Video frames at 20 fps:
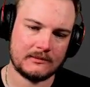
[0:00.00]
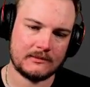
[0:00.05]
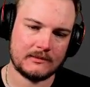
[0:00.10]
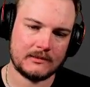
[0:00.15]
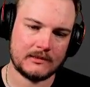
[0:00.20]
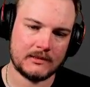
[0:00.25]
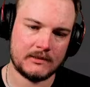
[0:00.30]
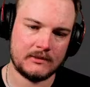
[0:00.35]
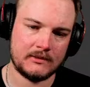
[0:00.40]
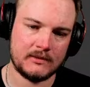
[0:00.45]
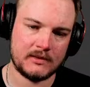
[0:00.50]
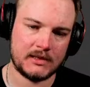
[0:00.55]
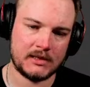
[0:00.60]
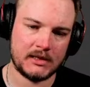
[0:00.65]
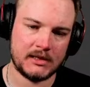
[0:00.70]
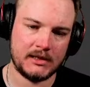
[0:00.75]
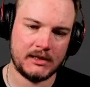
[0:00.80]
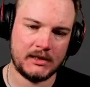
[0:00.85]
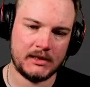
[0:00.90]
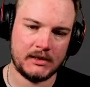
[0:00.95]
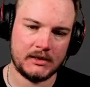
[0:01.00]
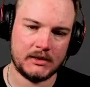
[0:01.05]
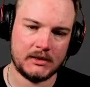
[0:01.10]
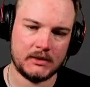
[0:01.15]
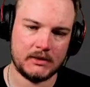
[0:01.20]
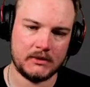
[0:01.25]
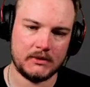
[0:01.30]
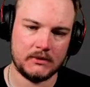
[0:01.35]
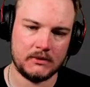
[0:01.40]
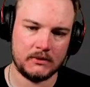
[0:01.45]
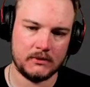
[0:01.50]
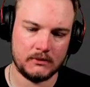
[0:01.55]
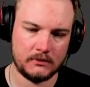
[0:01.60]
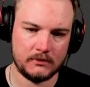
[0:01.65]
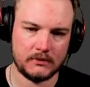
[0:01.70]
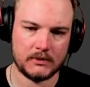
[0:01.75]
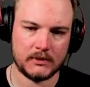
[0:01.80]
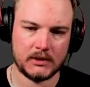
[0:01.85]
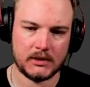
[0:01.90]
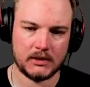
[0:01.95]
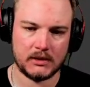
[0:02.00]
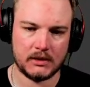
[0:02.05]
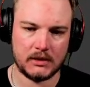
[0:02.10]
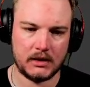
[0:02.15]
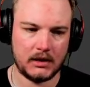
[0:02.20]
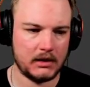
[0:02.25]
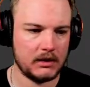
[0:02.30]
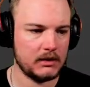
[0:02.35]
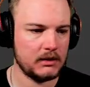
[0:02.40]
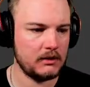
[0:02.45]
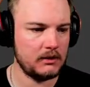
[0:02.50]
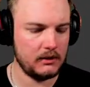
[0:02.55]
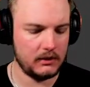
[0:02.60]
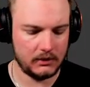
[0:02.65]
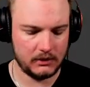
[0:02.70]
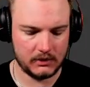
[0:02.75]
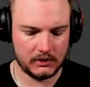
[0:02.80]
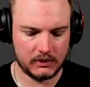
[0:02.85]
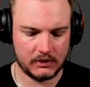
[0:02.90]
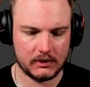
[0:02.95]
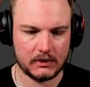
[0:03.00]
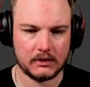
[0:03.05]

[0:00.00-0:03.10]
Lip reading: Do I need to connect these?